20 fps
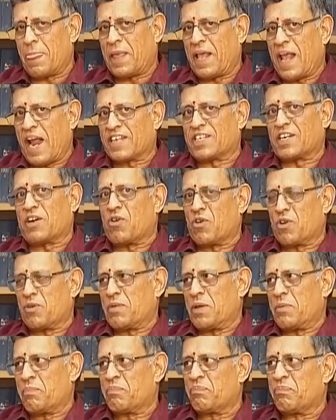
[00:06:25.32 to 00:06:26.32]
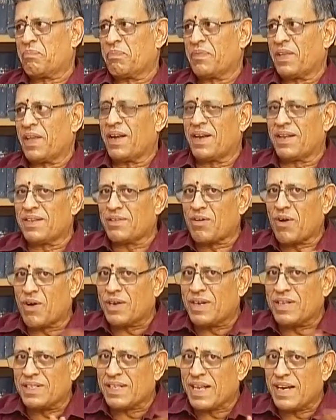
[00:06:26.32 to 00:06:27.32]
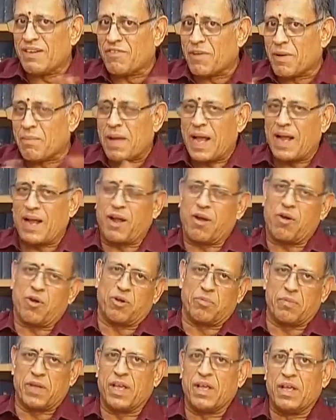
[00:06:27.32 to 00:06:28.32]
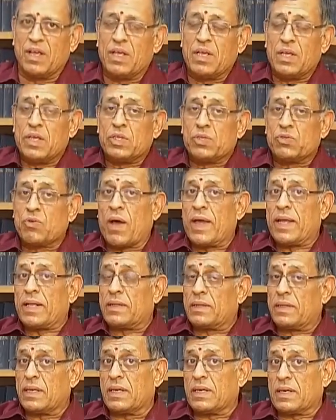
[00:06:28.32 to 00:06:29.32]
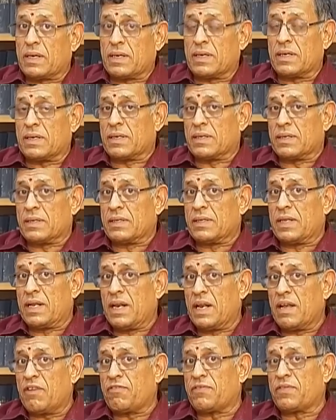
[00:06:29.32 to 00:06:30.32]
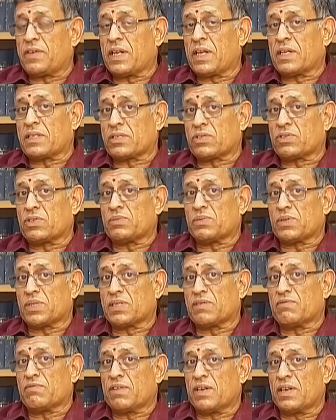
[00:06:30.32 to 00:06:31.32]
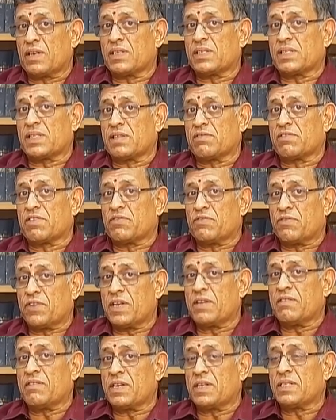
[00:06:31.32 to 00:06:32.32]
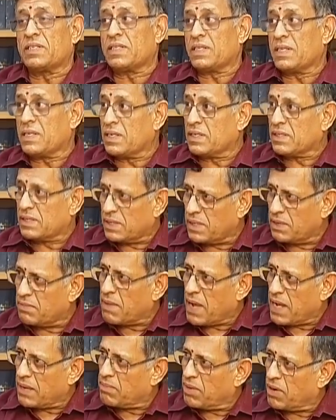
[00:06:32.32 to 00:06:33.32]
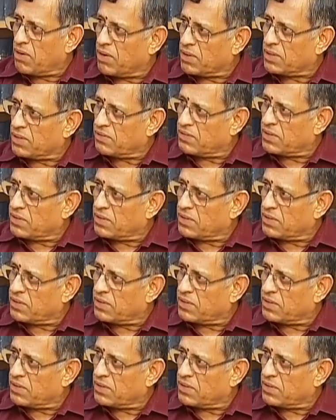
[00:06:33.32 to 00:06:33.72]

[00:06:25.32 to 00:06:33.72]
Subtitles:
cash economy. It is not designed for bank economy. So I think the left extremism will receive a very, very serious setback because of